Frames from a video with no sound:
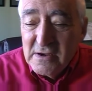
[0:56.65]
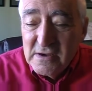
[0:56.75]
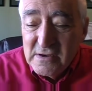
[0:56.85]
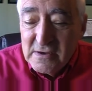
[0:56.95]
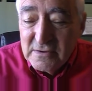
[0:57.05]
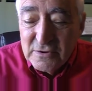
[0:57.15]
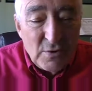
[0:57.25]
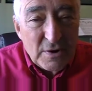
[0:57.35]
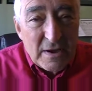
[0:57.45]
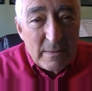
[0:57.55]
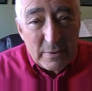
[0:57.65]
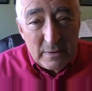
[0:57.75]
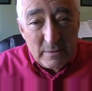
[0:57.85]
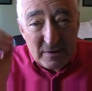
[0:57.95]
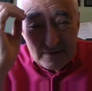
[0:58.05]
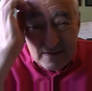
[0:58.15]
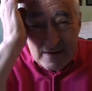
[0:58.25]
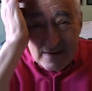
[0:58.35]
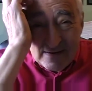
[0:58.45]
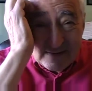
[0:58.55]
no accompaniment,
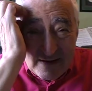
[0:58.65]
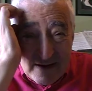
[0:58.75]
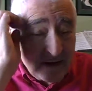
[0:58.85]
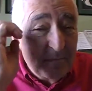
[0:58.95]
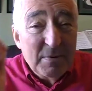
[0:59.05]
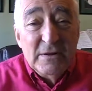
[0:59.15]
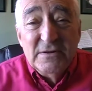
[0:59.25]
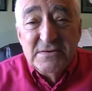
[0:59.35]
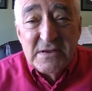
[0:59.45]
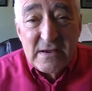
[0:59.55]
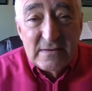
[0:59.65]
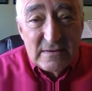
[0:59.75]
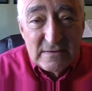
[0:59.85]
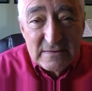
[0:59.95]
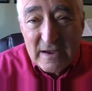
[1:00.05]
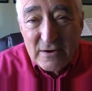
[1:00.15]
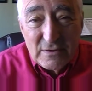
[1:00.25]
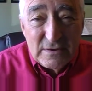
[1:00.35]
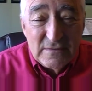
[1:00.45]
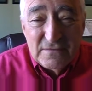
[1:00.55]
and a cappella sang the
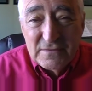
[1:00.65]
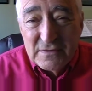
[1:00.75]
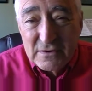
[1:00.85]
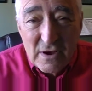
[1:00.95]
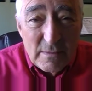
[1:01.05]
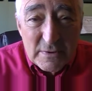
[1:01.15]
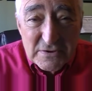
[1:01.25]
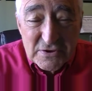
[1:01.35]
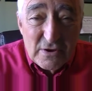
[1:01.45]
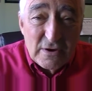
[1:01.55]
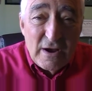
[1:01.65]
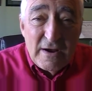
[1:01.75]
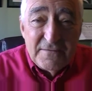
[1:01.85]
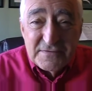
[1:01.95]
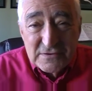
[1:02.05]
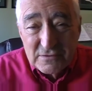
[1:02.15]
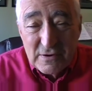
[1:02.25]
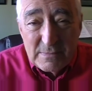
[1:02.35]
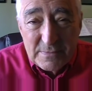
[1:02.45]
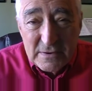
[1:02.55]
entirety of the comedy song, Officer
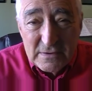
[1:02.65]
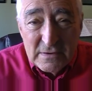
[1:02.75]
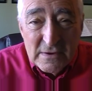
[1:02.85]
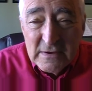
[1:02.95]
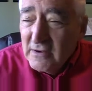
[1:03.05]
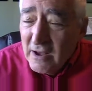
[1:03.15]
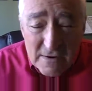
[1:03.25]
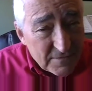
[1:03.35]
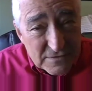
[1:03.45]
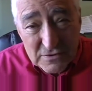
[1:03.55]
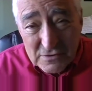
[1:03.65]
Krupke. Officer